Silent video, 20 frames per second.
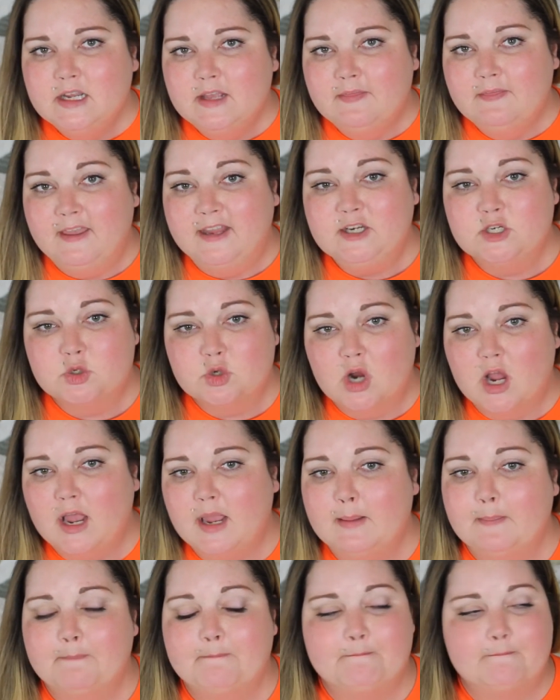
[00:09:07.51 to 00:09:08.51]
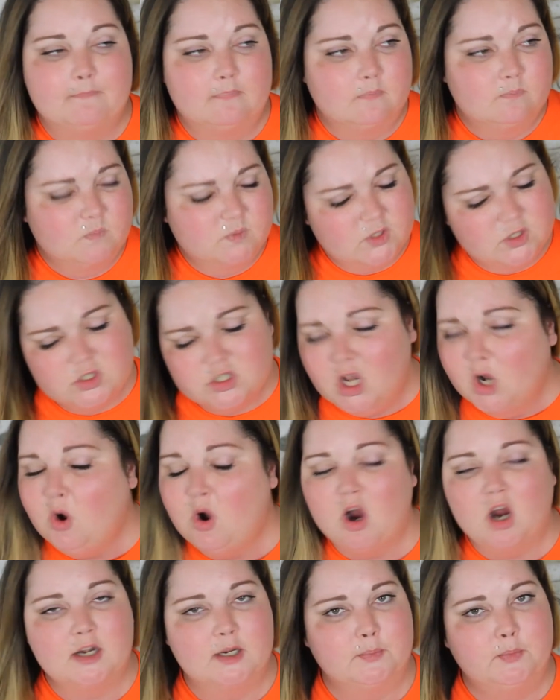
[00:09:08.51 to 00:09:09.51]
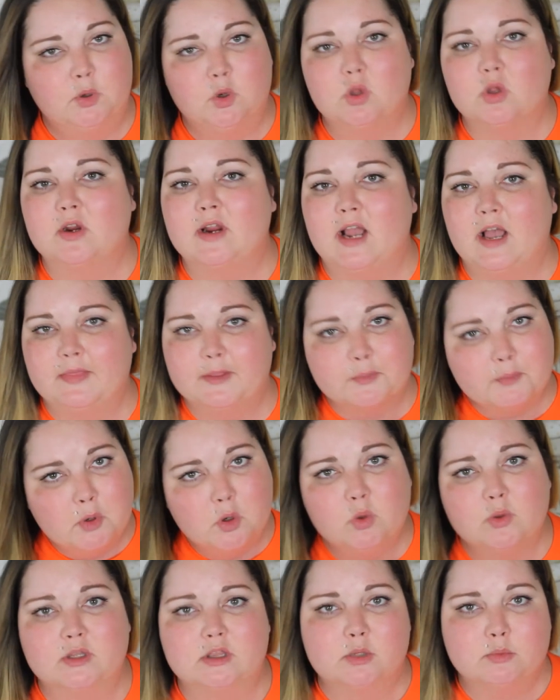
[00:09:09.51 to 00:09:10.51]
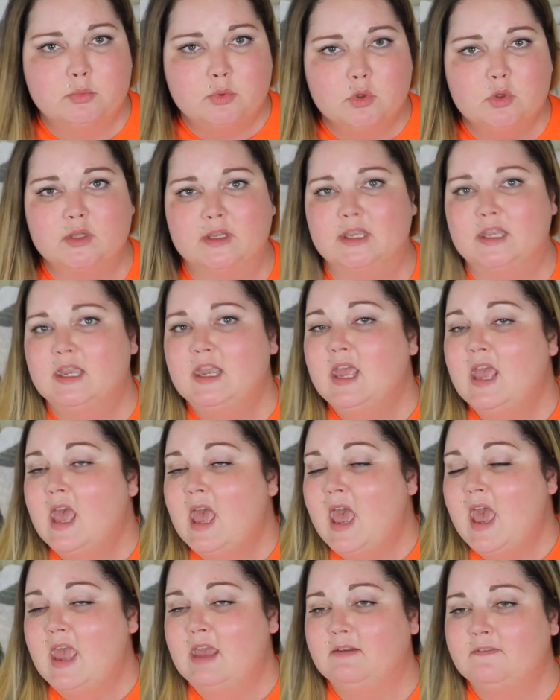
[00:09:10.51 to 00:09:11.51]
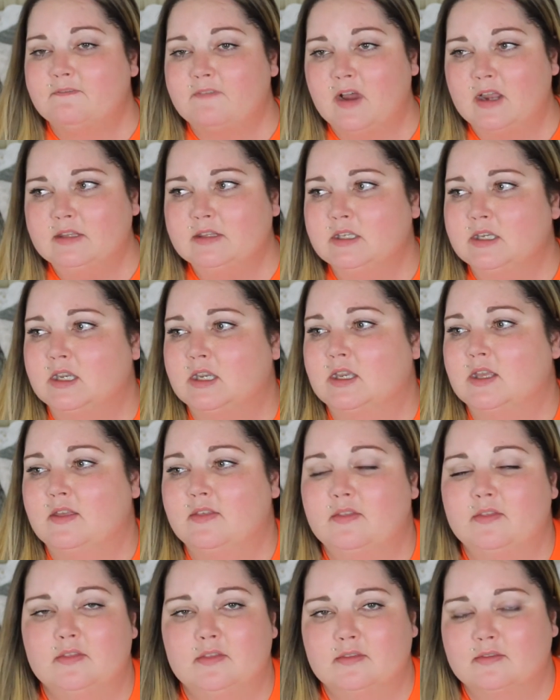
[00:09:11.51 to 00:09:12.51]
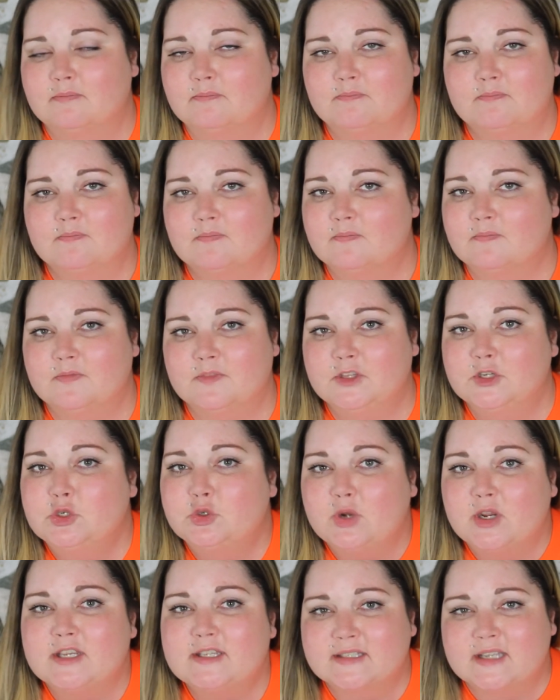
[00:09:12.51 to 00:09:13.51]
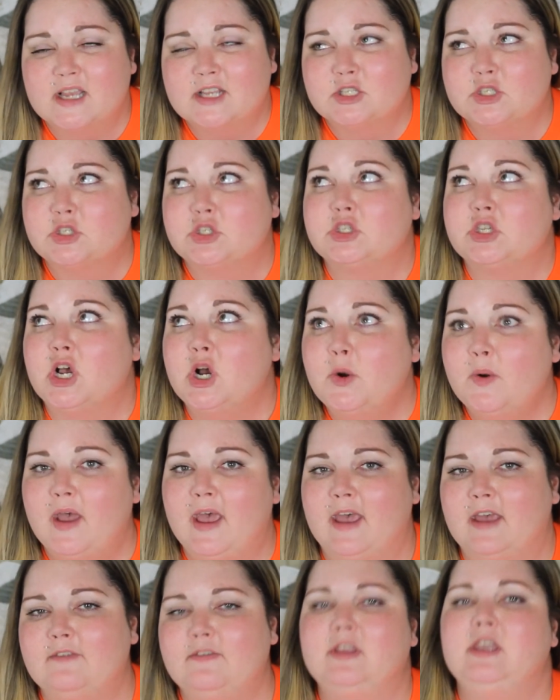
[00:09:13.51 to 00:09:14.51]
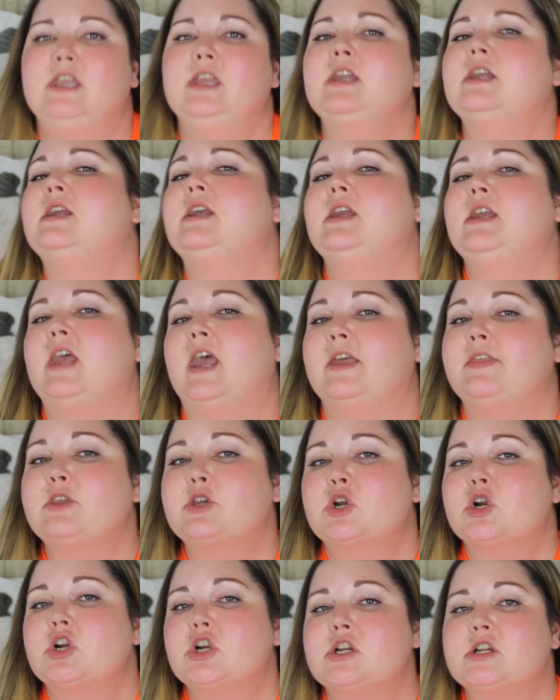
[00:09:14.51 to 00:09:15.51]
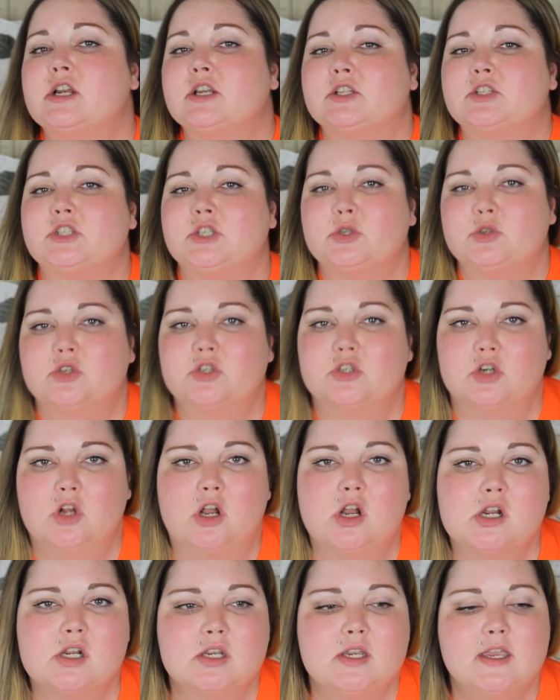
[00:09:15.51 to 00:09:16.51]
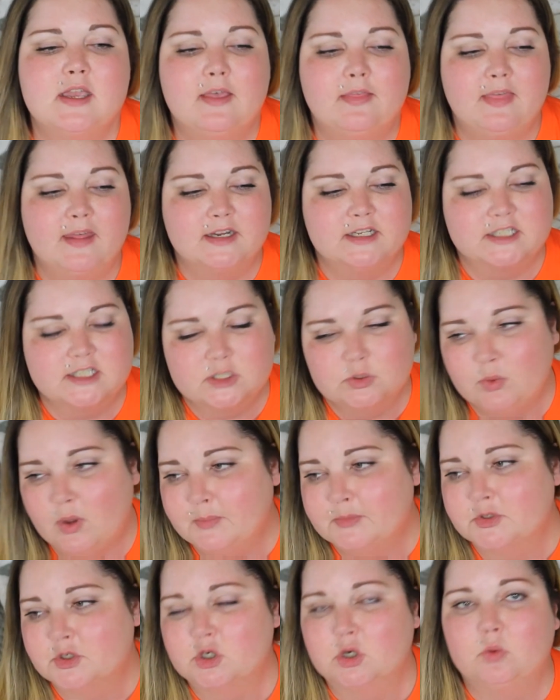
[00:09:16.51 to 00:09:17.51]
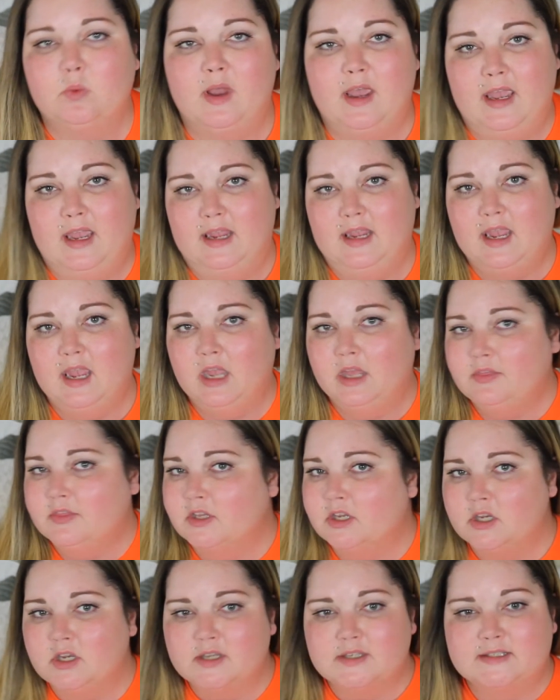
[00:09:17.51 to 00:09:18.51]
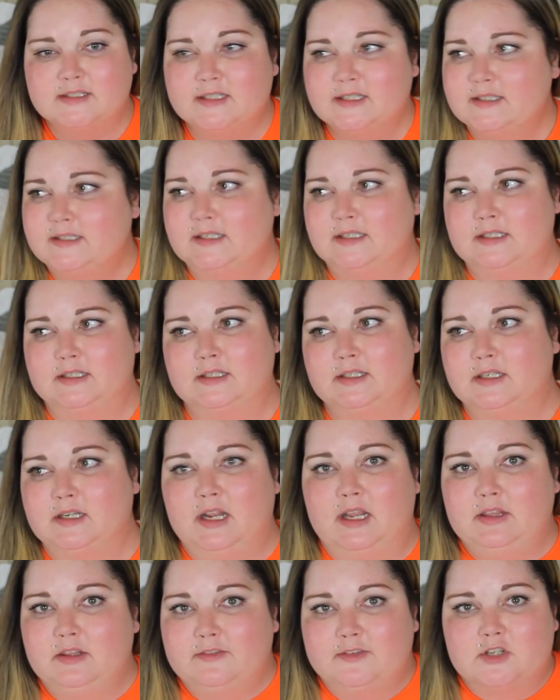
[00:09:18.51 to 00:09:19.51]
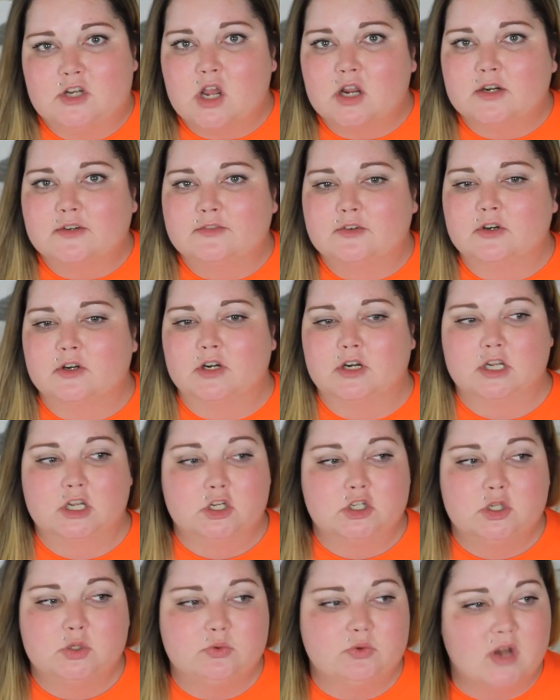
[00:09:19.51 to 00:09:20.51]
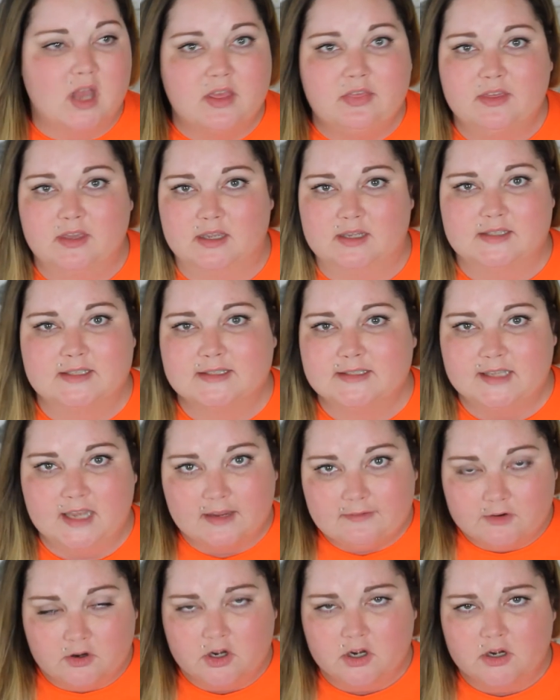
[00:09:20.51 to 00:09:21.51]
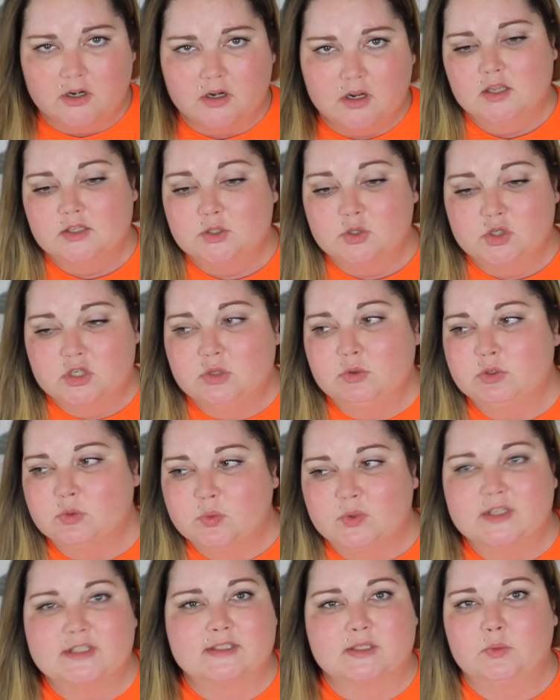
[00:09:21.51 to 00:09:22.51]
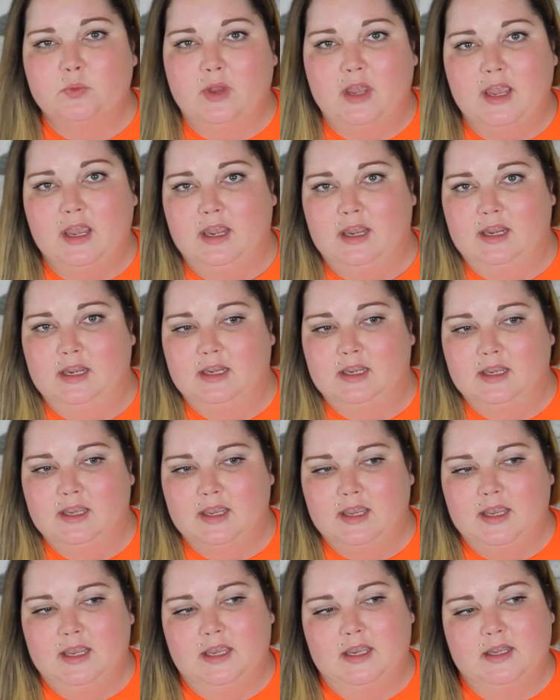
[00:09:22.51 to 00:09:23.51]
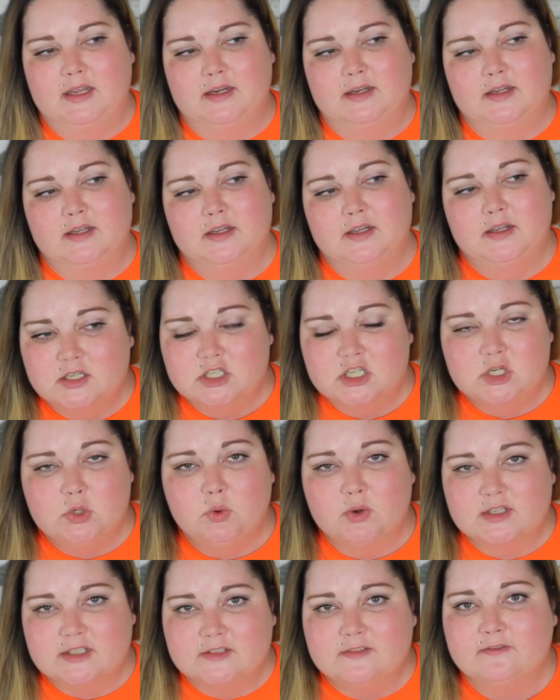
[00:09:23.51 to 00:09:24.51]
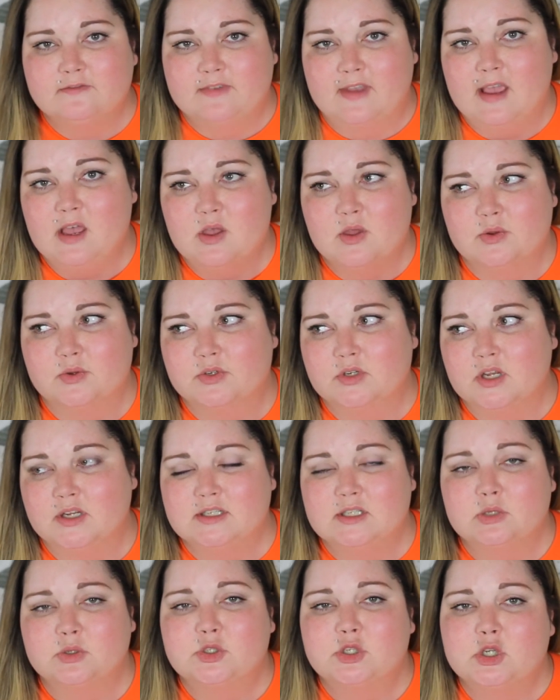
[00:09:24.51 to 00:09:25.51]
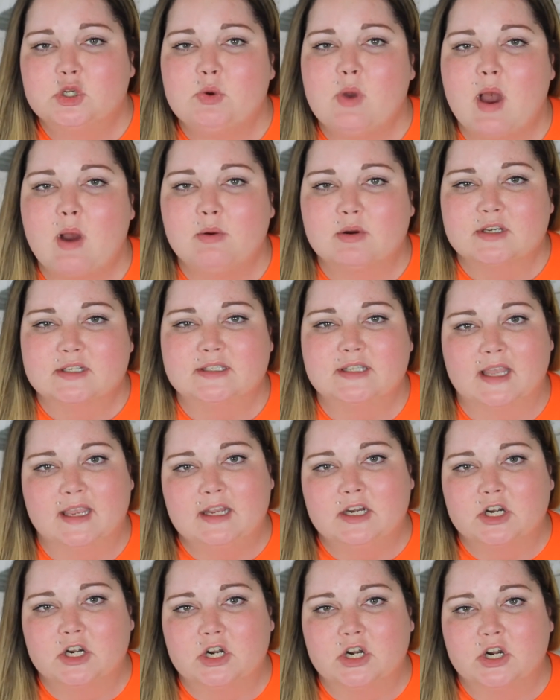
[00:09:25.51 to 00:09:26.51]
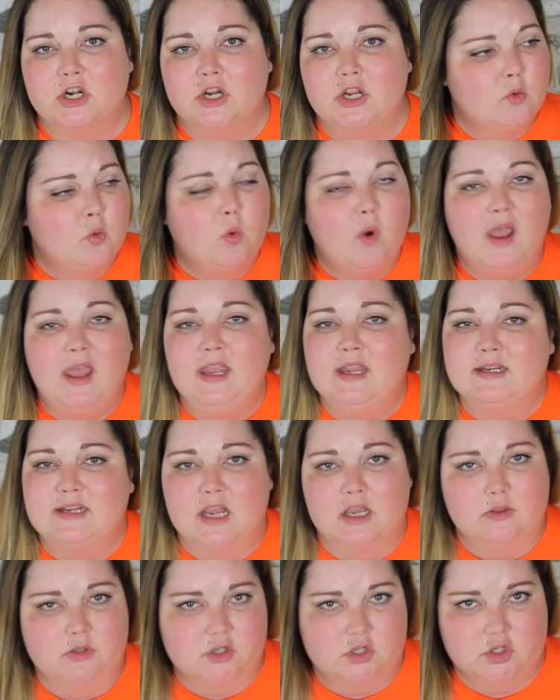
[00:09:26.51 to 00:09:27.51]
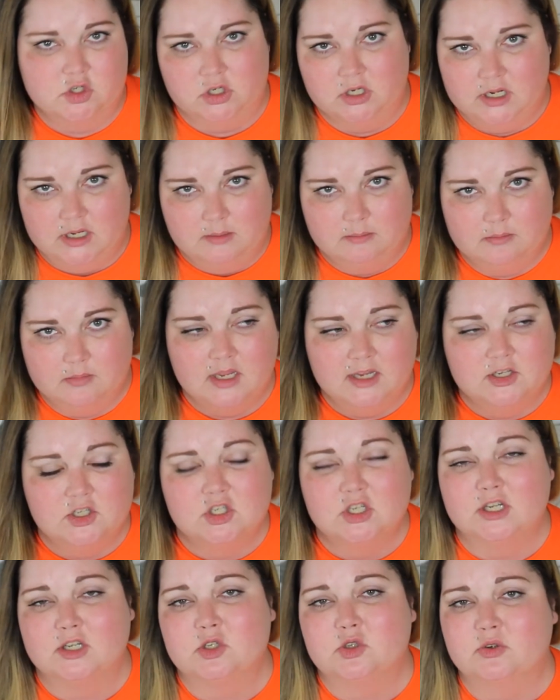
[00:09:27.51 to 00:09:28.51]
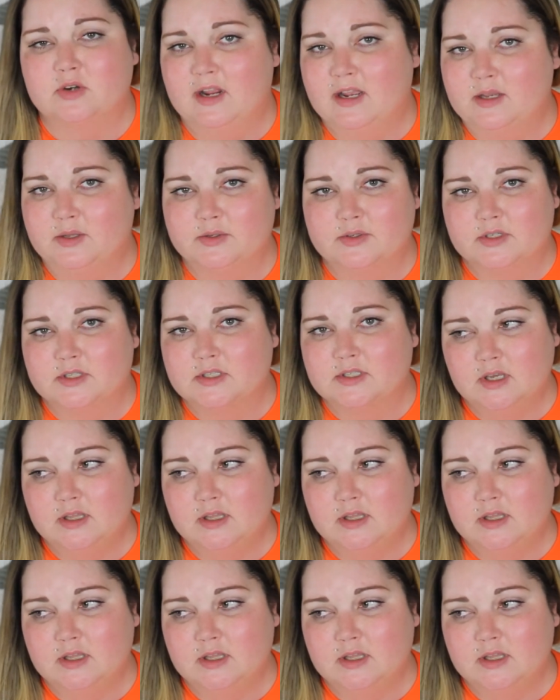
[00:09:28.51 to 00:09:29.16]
They try so hard to pull her out. They're pulling, and finally the dress got so heavy and the current got so strong that it swept her away, and the assistant and the photographer could do nothing to save her. So she was whisked away, and she wasn't found until 2 hours later, way down the stream, and she had drowned.